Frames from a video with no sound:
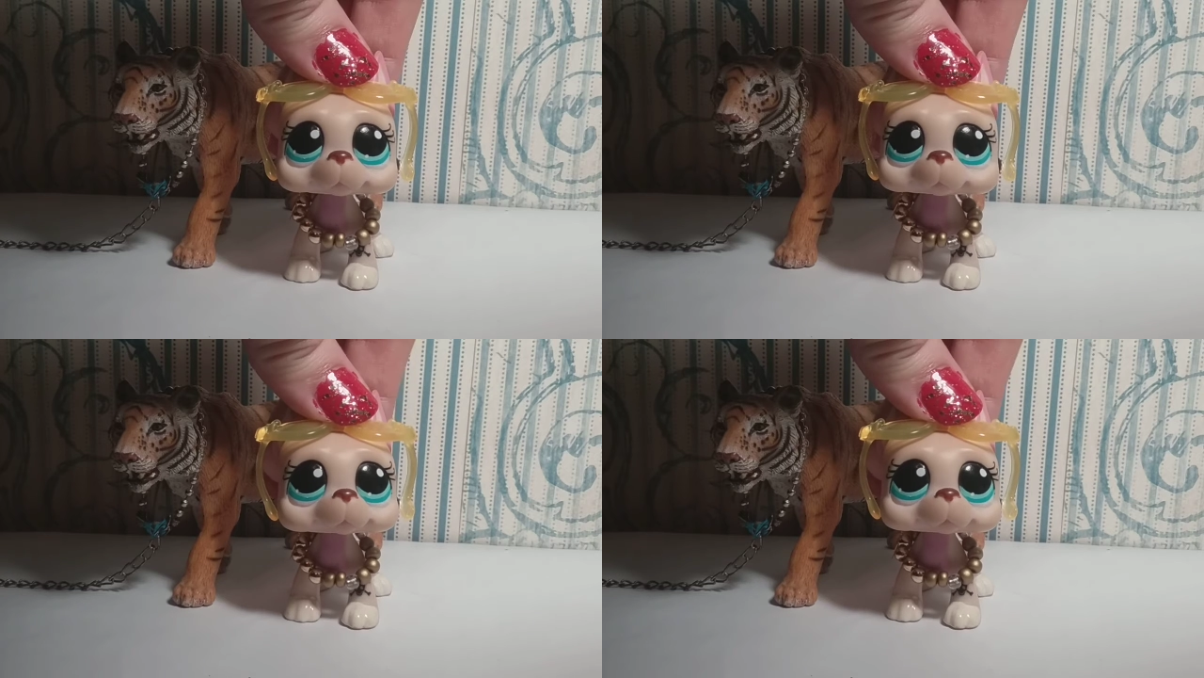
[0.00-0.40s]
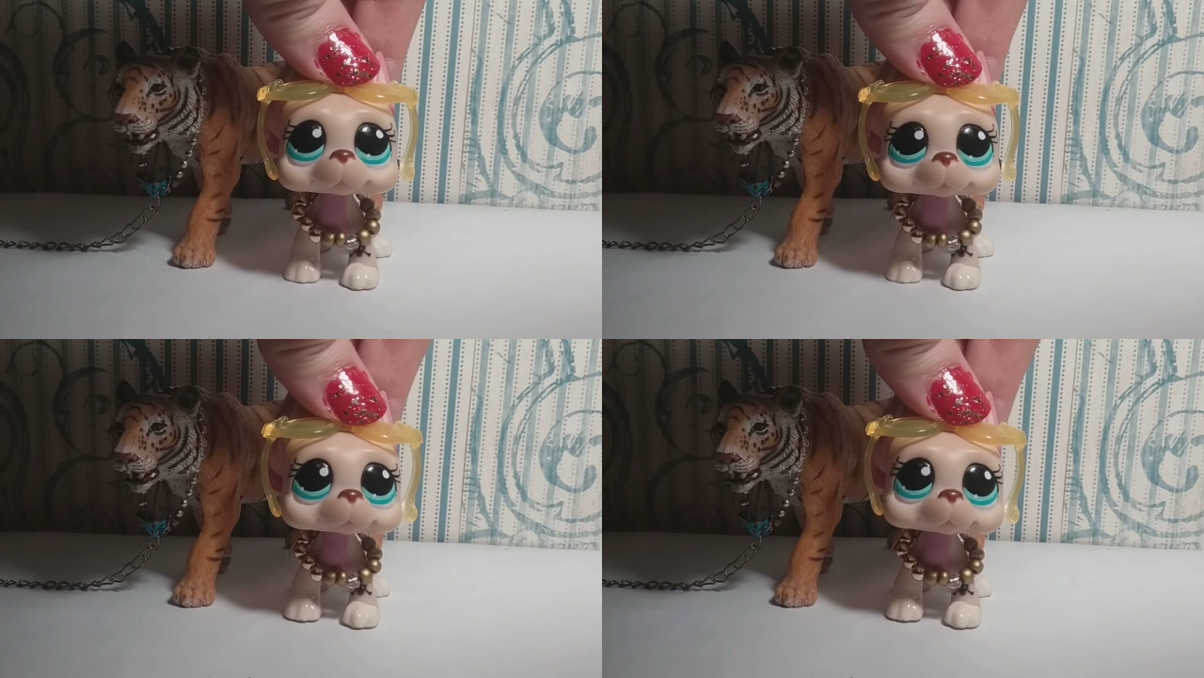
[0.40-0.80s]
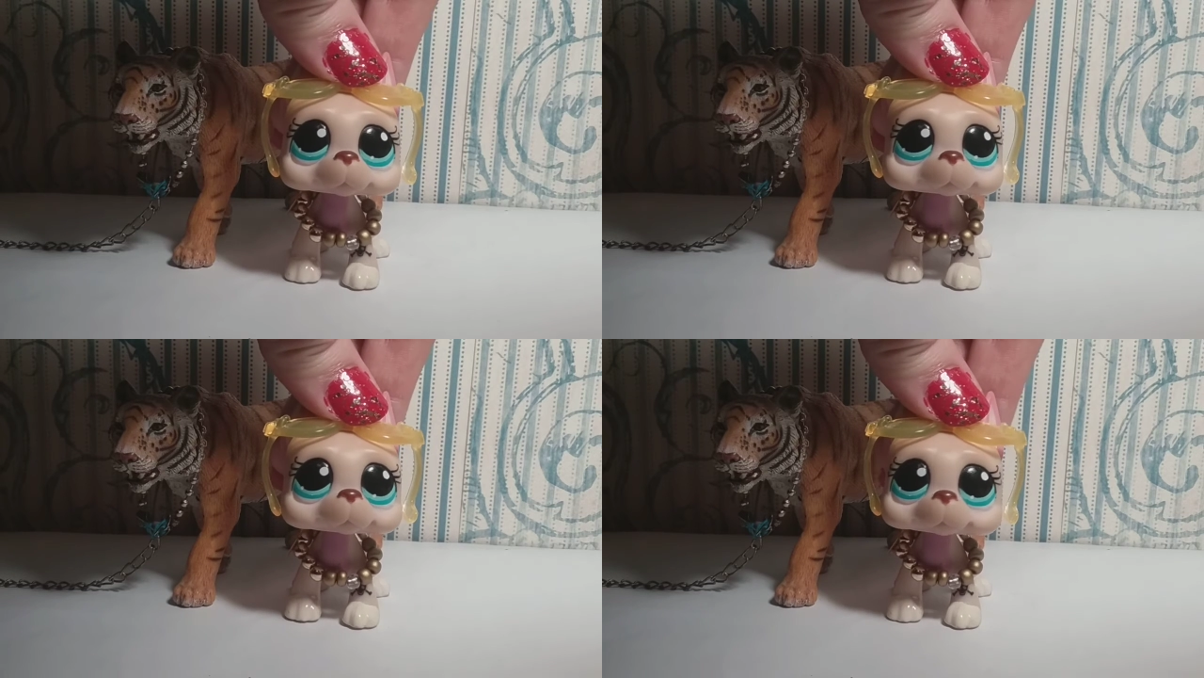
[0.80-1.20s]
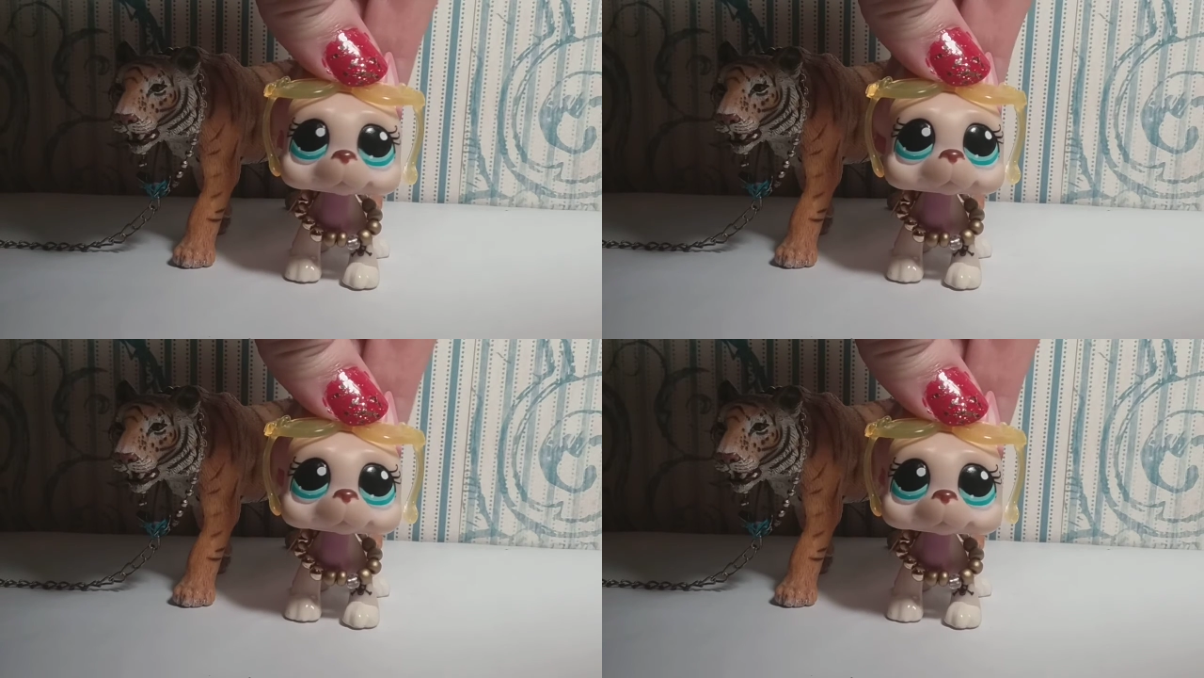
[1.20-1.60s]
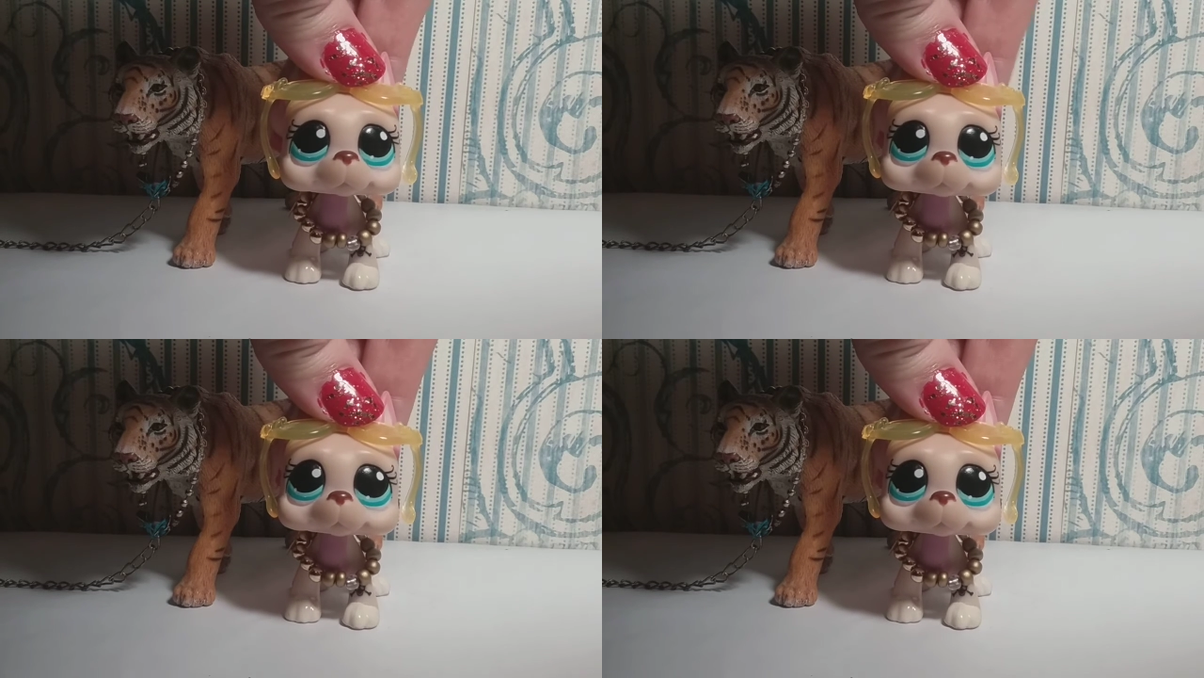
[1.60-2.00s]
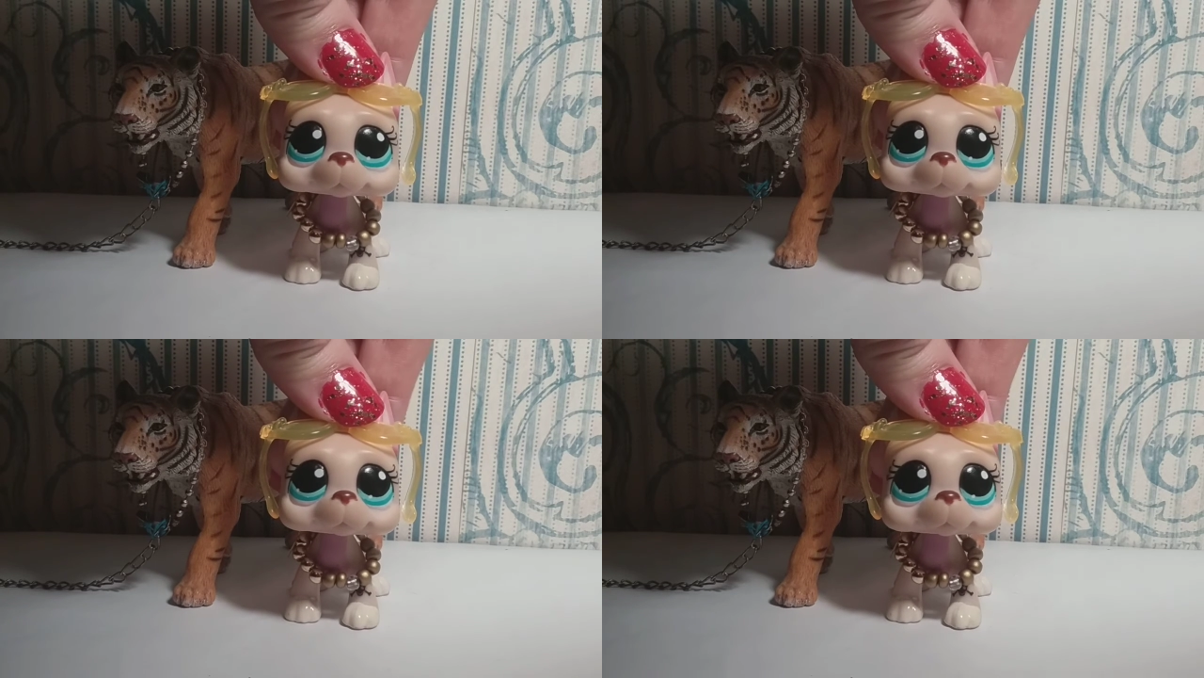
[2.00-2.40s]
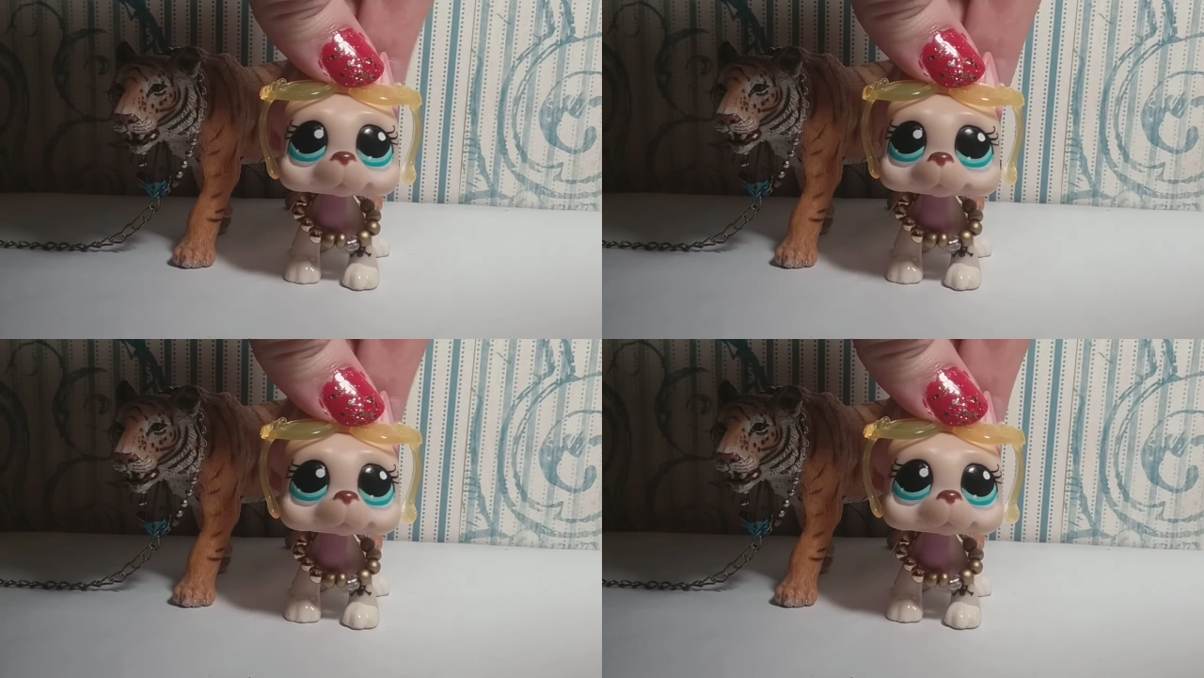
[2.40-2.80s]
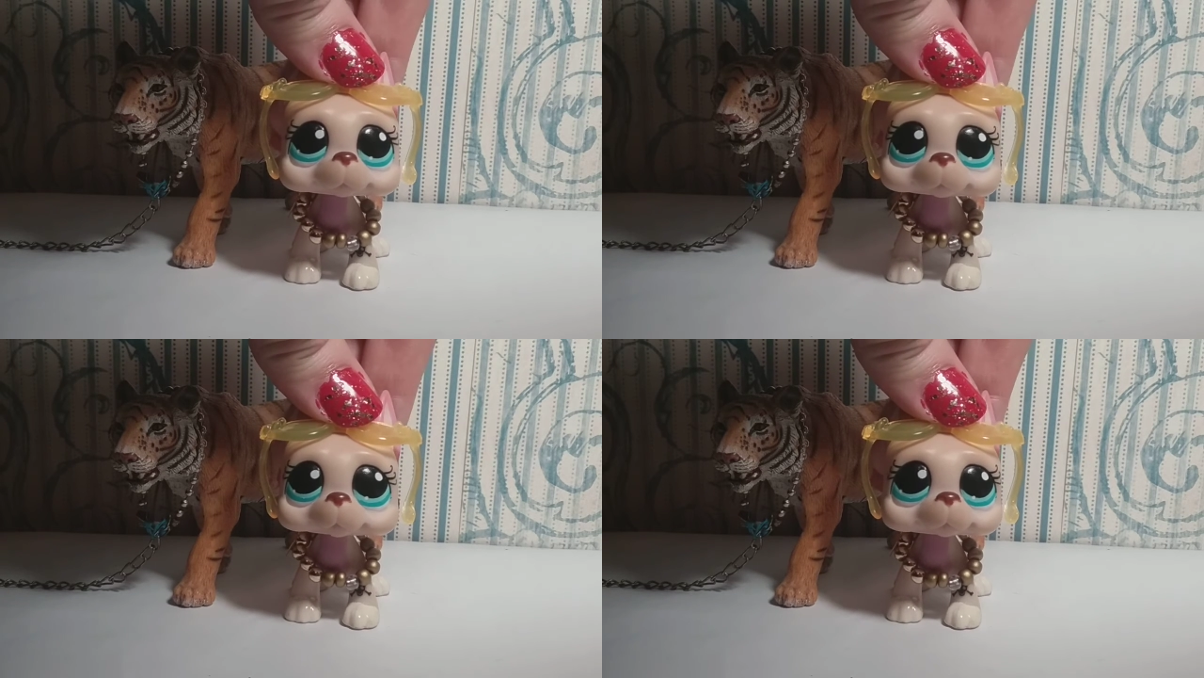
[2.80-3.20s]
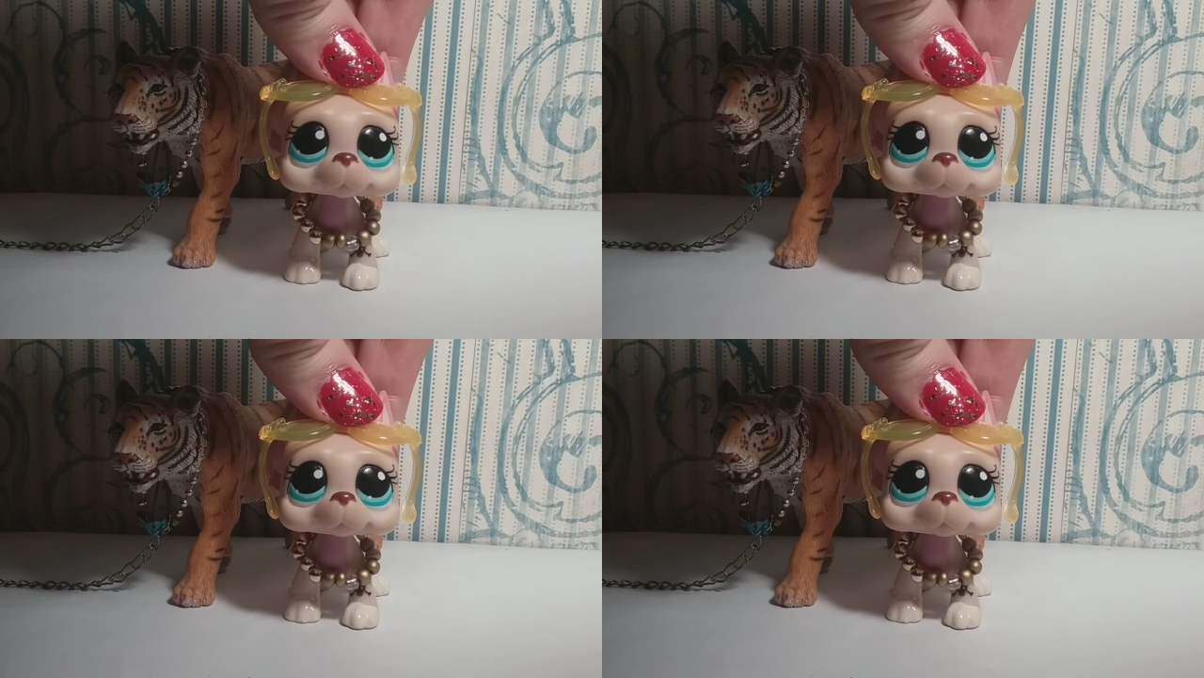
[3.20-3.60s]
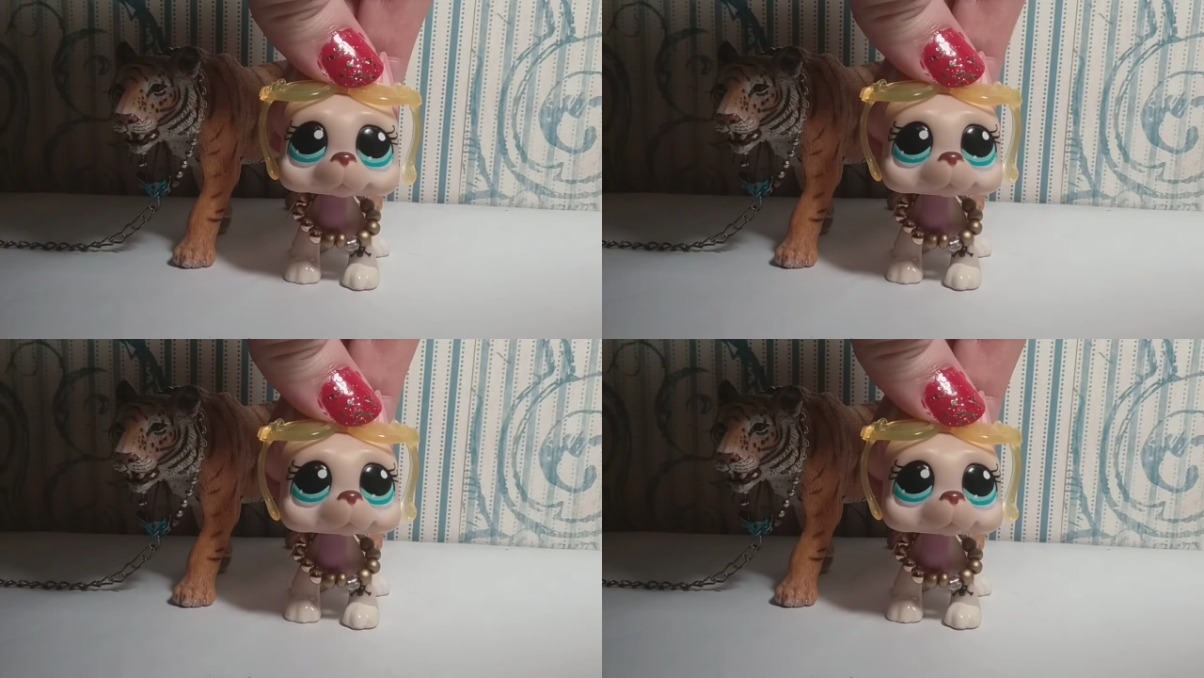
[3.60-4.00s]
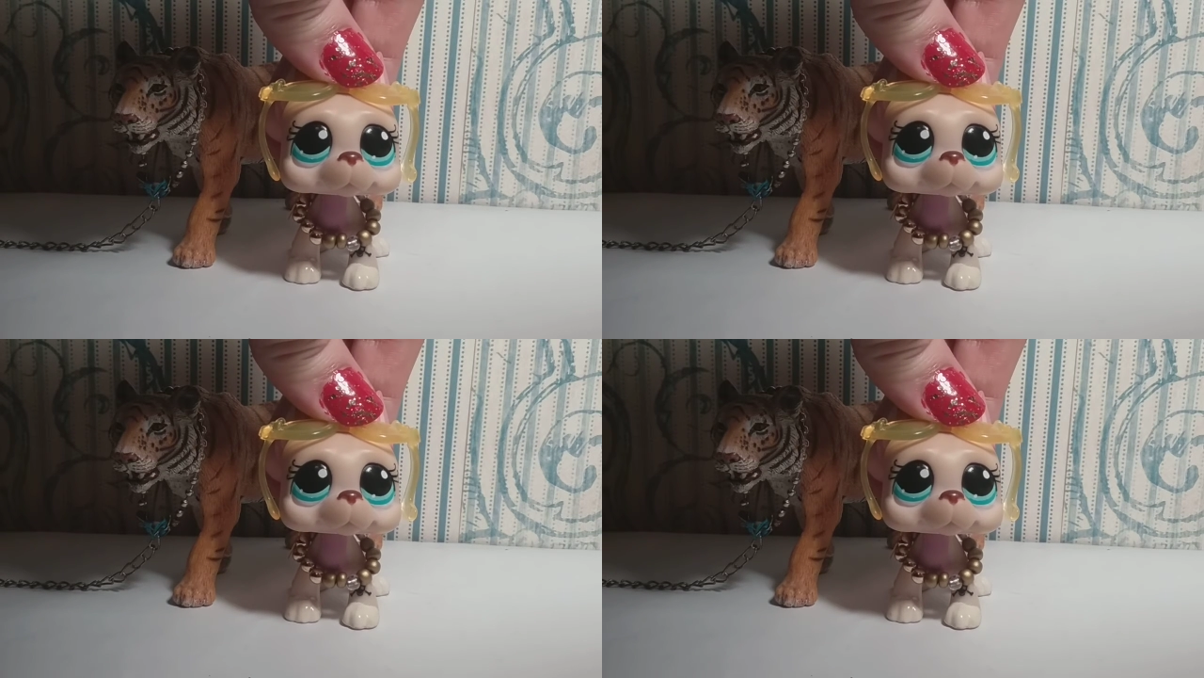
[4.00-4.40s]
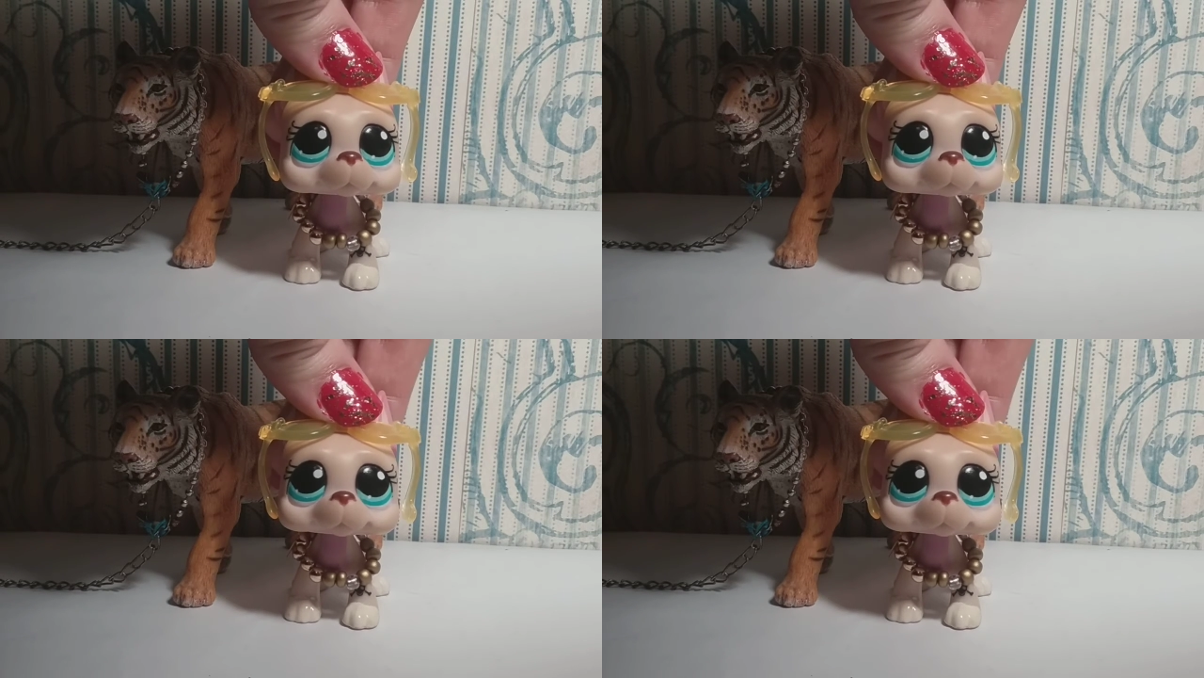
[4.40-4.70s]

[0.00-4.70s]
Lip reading: [unreadable: no face in view]